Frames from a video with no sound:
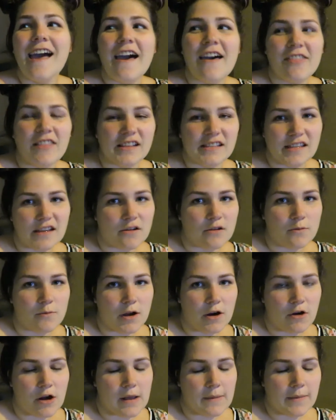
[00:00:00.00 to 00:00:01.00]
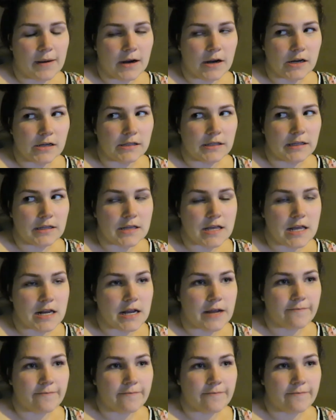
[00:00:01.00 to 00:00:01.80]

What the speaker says: Unless I go to my grandparents and then